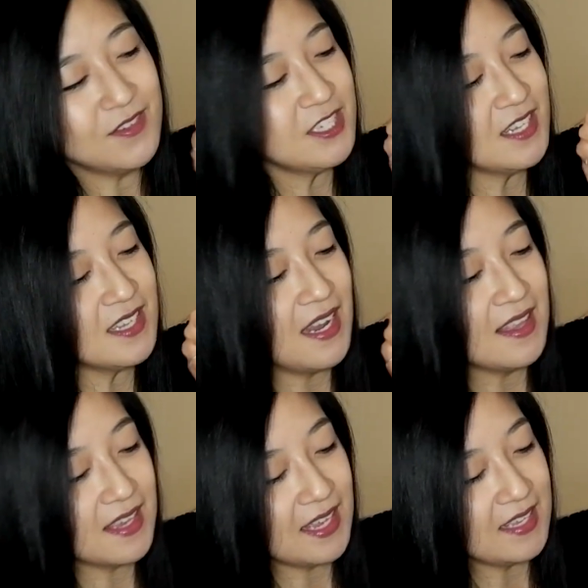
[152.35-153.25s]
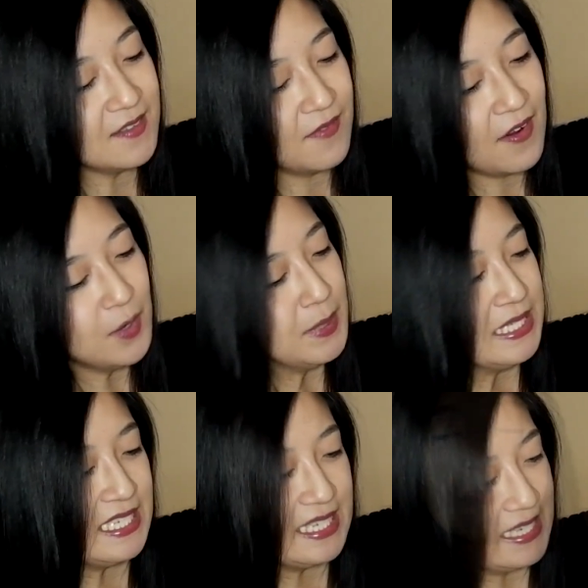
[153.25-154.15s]
bruschetta leather is very
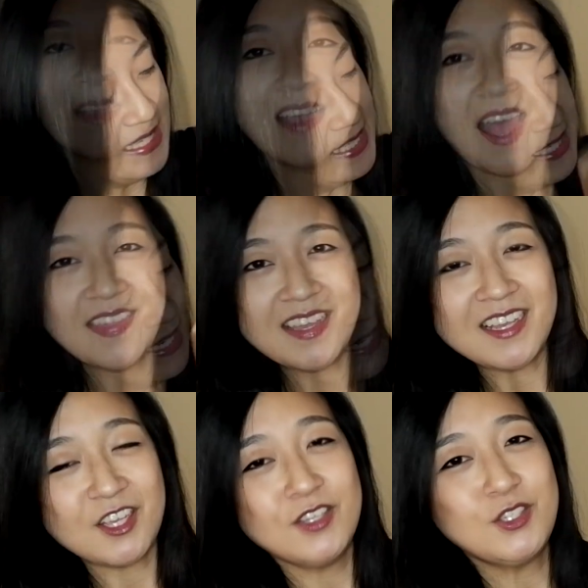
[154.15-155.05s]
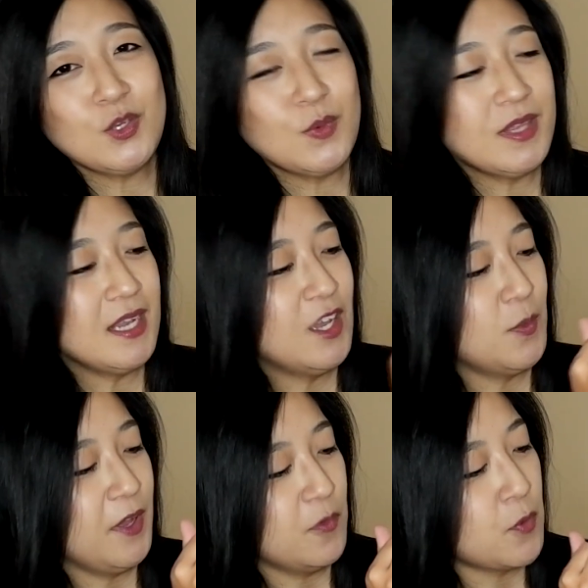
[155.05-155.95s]
patinaed. I think it could do with a little
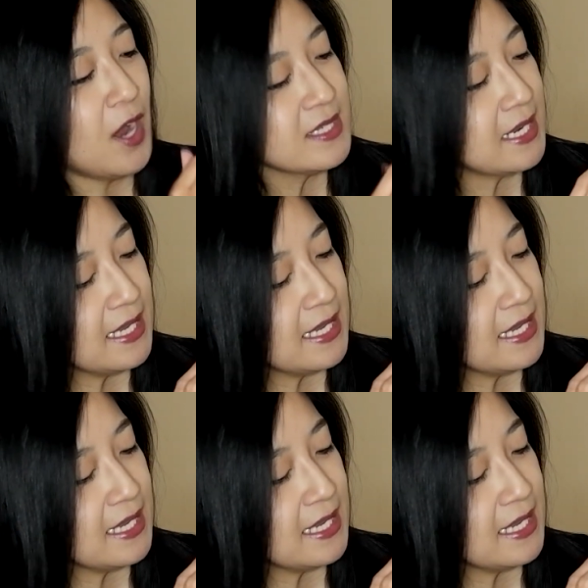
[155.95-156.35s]
bit of brass